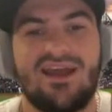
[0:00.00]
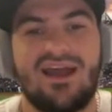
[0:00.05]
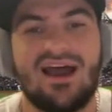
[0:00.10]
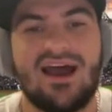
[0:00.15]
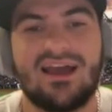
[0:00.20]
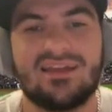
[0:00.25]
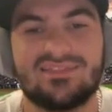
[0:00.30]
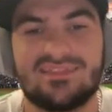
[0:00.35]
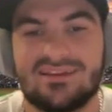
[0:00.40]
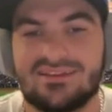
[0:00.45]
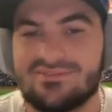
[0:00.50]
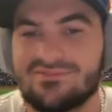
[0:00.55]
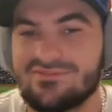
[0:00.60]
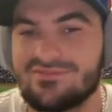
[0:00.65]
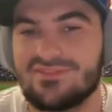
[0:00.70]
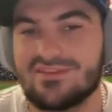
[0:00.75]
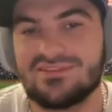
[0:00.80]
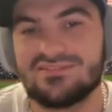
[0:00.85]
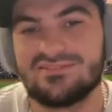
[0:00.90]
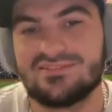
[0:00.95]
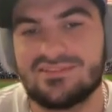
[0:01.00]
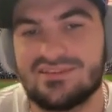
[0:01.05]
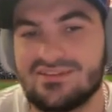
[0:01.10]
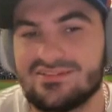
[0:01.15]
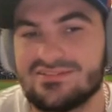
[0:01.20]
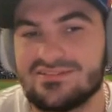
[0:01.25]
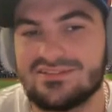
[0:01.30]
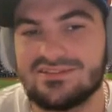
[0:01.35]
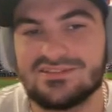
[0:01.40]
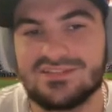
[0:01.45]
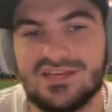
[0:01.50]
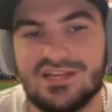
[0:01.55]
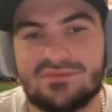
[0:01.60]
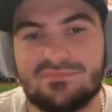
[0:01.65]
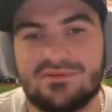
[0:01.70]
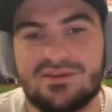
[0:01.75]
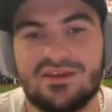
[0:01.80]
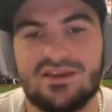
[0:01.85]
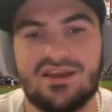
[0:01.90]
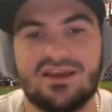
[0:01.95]
I think this season is going to
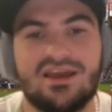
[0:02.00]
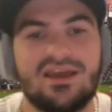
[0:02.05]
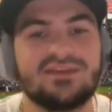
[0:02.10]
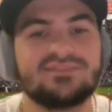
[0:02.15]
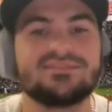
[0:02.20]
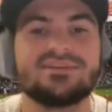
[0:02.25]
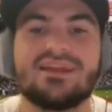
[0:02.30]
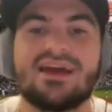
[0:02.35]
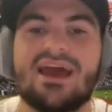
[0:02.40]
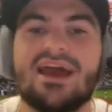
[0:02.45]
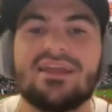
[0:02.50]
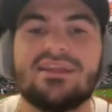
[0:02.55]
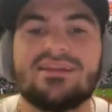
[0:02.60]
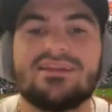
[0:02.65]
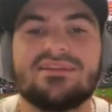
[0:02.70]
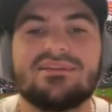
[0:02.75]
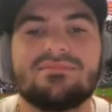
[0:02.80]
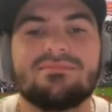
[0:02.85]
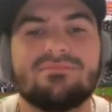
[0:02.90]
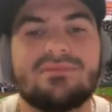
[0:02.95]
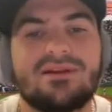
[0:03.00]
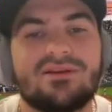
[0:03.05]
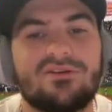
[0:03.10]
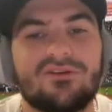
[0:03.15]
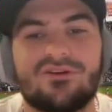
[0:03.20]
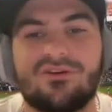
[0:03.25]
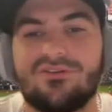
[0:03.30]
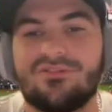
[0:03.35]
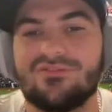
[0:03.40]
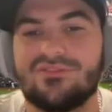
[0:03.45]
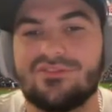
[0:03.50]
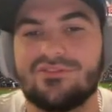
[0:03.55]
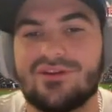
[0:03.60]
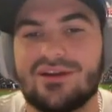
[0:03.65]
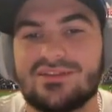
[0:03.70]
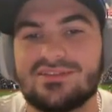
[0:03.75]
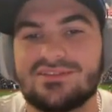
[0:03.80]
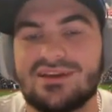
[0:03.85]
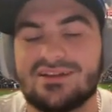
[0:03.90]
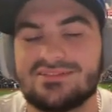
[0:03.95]
be it's going to end in a miracle for the
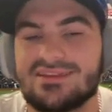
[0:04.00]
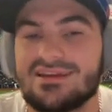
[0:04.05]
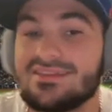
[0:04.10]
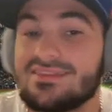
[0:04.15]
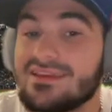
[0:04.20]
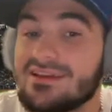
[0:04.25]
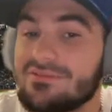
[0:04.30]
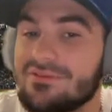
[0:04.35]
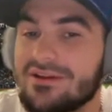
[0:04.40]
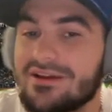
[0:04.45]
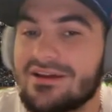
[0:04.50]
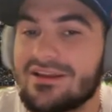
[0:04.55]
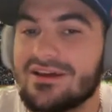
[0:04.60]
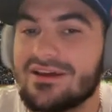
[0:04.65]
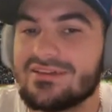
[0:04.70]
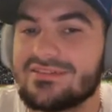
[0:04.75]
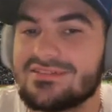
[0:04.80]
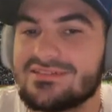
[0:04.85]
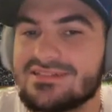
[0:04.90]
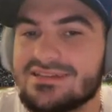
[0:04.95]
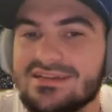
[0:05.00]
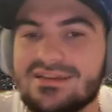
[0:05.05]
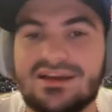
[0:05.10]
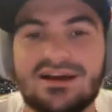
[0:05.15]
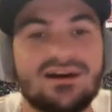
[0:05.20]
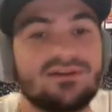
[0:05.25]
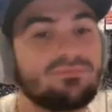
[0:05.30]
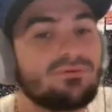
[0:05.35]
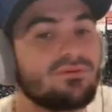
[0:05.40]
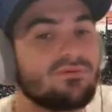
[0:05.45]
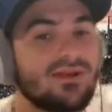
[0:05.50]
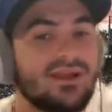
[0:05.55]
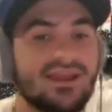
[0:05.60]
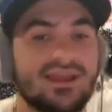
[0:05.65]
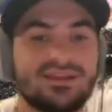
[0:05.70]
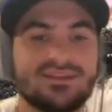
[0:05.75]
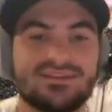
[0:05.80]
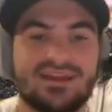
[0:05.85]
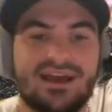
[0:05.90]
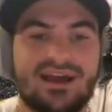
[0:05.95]
Red Sox. I think we're going to see a
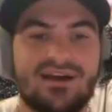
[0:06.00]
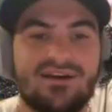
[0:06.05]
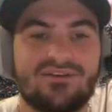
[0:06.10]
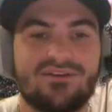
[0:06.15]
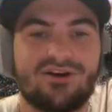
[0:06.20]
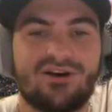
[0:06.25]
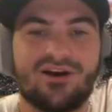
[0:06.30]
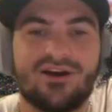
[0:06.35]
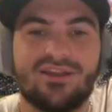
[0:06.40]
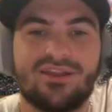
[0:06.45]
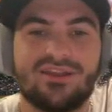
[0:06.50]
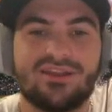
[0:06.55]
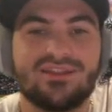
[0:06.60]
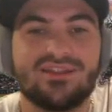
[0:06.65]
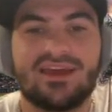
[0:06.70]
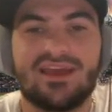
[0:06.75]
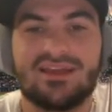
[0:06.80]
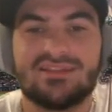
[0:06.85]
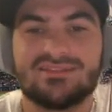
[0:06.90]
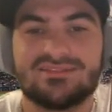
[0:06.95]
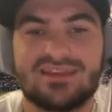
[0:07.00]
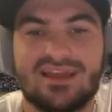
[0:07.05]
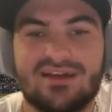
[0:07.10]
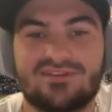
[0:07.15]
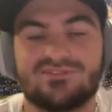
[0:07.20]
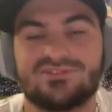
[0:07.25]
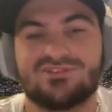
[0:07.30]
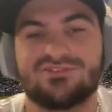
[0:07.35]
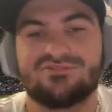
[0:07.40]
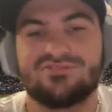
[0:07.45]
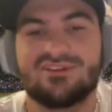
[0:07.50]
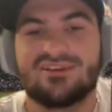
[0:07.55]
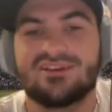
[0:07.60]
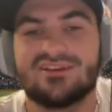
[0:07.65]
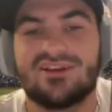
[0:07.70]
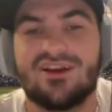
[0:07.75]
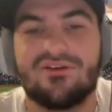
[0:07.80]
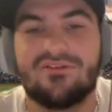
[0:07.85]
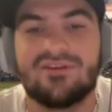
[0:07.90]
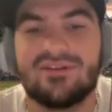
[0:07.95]
parade down on Lansdowne Street
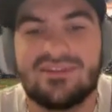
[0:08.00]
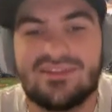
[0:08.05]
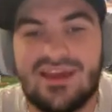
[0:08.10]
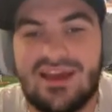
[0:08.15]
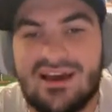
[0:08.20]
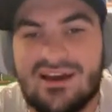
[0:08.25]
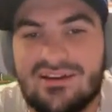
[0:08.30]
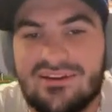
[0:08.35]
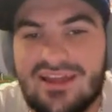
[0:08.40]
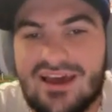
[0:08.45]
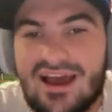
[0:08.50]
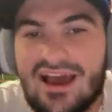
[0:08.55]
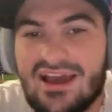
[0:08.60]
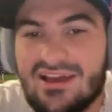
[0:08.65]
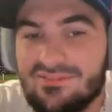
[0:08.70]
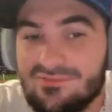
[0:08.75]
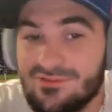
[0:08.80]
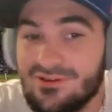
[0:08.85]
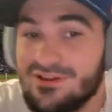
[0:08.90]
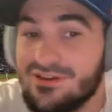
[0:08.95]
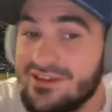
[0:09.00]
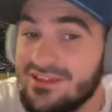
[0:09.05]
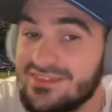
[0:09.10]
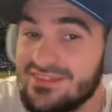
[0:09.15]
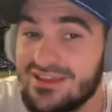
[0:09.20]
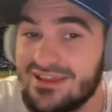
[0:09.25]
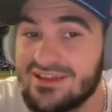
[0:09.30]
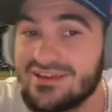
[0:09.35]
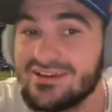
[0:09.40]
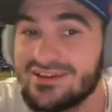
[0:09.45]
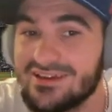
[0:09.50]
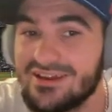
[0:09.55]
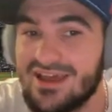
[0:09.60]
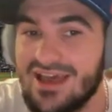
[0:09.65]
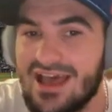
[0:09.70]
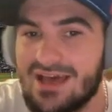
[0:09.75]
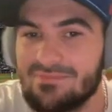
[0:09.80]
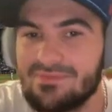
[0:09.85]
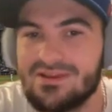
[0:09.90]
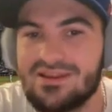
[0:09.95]
going down. I really think it could
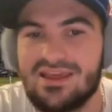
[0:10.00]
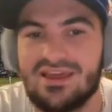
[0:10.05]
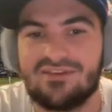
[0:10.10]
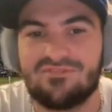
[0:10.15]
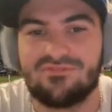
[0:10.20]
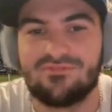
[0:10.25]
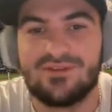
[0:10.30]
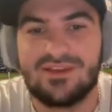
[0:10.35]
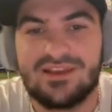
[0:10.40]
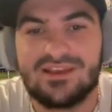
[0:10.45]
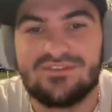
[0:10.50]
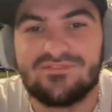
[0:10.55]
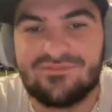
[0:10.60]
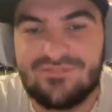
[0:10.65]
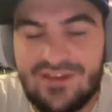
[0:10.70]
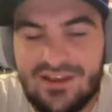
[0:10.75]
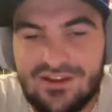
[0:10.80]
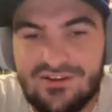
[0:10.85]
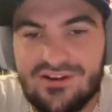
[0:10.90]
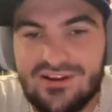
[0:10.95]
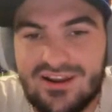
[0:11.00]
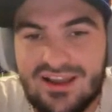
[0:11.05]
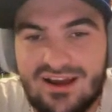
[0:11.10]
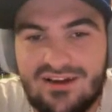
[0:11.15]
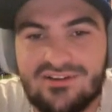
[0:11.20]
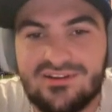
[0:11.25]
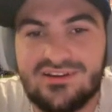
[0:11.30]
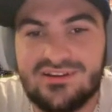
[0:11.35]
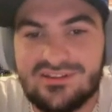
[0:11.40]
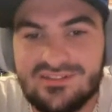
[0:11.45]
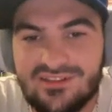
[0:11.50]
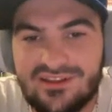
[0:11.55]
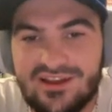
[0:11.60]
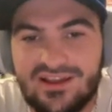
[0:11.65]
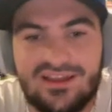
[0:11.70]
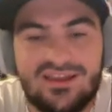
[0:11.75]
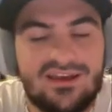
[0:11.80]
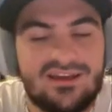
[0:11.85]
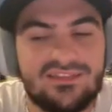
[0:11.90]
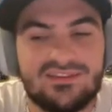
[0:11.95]
happen. If we can figure it out and click,
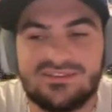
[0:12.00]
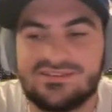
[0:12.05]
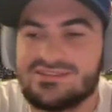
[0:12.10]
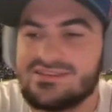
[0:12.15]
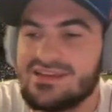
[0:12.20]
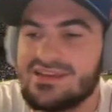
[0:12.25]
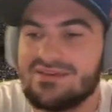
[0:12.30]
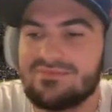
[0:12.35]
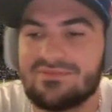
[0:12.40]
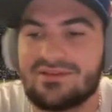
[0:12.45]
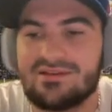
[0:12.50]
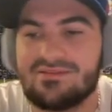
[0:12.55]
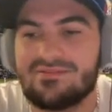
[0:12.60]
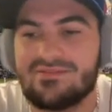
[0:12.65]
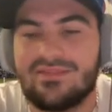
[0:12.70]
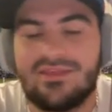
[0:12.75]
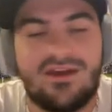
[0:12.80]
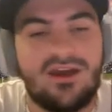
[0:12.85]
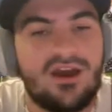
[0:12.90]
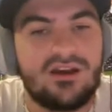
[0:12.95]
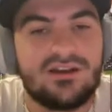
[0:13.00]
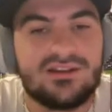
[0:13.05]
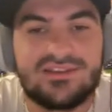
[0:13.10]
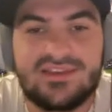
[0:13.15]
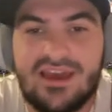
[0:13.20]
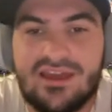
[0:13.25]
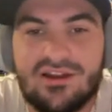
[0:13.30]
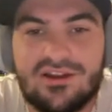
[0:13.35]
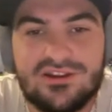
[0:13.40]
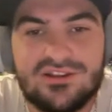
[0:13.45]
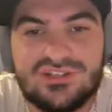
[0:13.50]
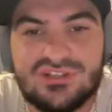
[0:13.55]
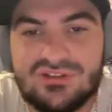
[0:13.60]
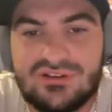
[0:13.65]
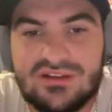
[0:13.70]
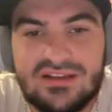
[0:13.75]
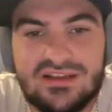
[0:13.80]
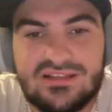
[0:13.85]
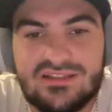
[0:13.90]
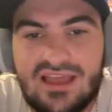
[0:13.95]
this team can get on a
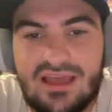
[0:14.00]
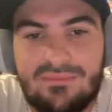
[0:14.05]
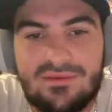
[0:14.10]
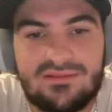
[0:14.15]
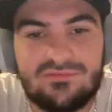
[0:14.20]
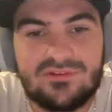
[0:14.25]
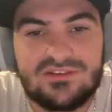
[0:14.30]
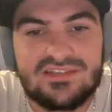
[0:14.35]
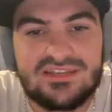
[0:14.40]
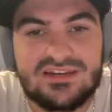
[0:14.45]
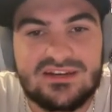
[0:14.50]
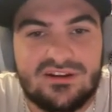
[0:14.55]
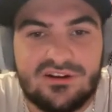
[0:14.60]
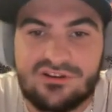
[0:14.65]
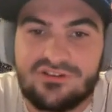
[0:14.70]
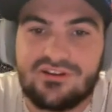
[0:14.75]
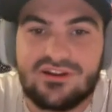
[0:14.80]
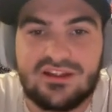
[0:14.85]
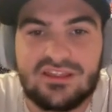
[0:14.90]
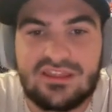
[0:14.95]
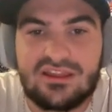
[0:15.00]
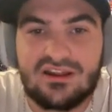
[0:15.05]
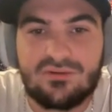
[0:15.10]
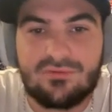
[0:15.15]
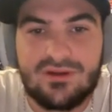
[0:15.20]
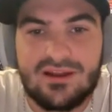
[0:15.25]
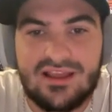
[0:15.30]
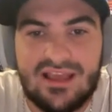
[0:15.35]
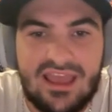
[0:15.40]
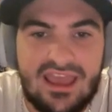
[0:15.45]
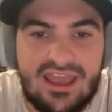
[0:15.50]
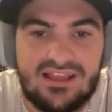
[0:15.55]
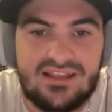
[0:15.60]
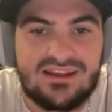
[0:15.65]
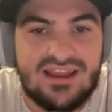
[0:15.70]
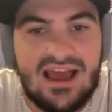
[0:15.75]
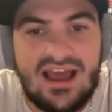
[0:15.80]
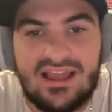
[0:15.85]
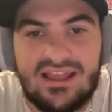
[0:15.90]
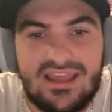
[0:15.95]
streak. I mean, we've seen it earlier in the year winning
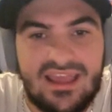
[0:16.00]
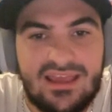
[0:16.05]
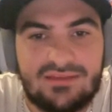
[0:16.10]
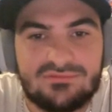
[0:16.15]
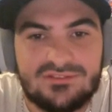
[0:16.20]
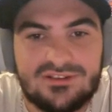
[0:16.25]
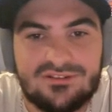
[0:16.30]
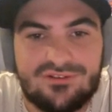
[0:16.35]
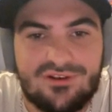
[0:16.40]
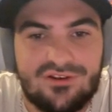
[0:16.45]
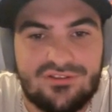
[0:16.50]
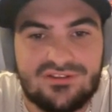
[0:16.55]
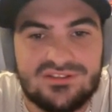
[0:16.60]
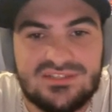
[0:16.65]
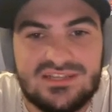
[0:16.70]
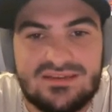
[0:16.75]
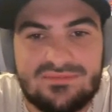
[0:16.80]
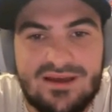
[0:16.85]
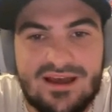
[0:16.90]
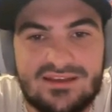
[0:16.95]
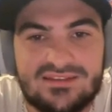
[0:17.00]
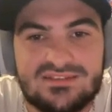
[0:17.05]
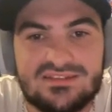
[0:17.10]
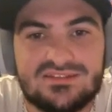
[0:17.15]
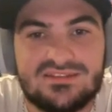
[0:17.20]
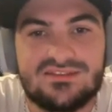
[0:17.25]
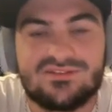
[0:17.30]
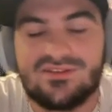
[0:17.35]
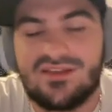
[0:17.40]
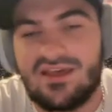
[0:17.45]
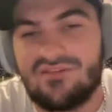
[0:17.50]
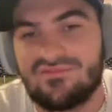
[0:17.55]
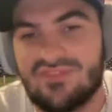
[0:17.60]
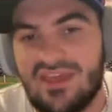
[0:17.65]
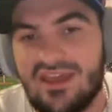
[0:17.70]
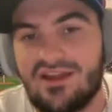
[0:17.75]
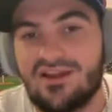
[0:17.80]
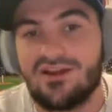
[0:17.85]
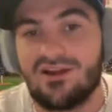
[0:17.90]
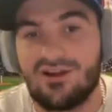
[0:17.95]
8-9 games in a row. This team has if
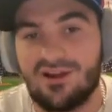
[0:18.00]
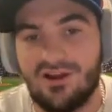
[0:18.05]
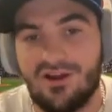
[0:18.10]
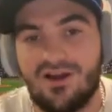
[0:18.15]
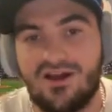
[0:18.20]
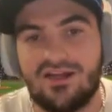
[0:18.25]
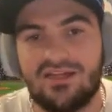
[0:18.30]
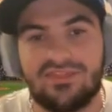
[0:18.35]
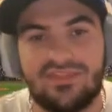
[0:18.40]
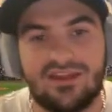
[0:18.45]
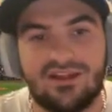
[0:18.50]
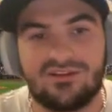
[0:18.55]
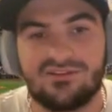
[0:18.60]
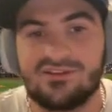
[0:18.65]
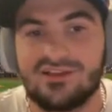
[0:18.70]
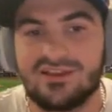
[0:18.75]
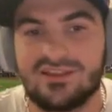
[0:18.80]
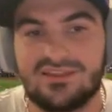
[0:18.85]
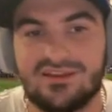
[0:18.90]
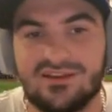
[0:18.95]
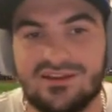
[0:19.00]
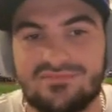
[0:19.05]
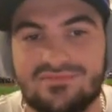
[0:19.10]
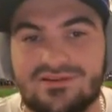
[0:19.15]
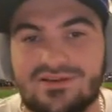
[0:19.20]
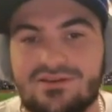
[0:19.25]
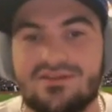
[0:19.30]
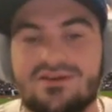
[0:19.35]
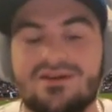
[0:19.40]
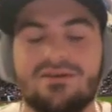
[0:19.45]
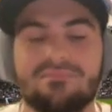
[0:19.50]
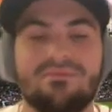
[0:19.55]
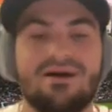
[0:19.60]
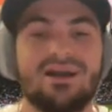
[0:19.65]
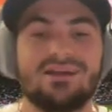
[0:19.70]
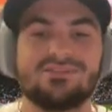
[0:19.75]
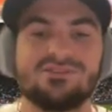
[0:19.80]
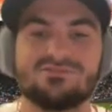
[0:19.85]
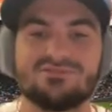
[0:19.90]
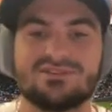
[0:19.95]
they're hot and they're clicking, they're going to be good. My
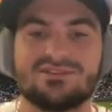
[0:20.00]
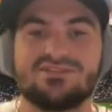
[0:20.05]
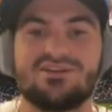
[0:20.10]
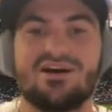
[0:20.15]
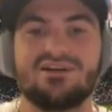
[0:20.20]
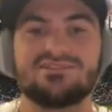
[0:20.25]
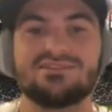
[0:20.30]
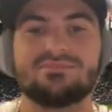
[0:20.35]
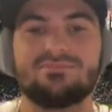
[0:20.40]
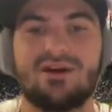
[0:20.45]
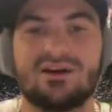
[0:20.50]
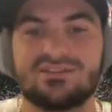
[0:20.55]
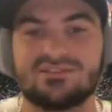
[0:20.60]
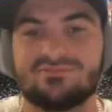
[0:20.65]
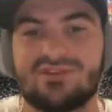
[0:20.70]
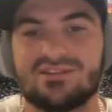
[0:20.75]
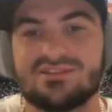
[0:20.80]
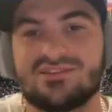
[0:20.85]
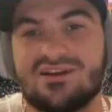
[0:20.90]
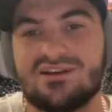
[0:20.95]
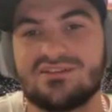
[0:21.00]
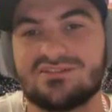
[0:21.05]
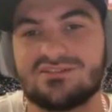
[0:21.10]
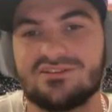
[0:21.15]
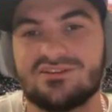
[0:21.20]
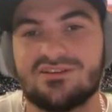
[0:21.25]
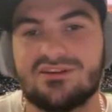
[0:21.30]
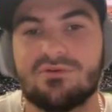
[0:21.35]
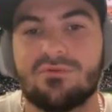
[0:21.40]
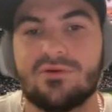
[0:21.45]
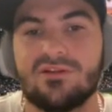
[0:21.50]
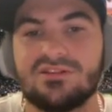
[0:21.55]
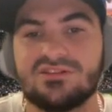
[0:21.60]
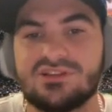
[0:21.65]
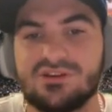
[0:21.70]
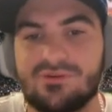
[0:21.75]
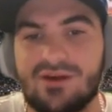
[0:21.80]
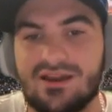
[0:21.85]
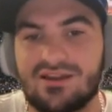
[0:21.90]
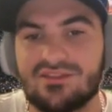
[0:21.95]
closing thoughts, the Boston Red Sox are going to win
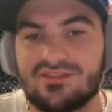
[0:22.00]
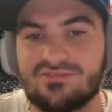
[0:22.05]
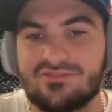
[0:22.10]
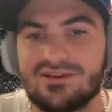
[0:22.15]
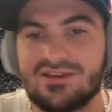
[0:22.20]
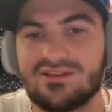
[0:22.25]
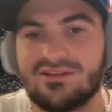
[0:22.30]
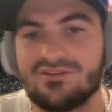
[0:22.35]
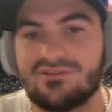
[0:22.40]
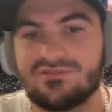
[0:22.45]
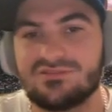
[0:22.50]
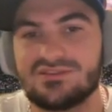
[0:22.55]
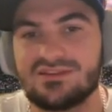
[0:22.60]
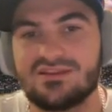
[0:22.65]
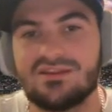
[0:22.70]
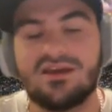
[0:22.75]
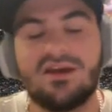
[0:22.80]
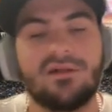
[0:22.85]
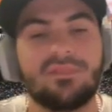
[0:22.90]
2 out of 3 in Houston.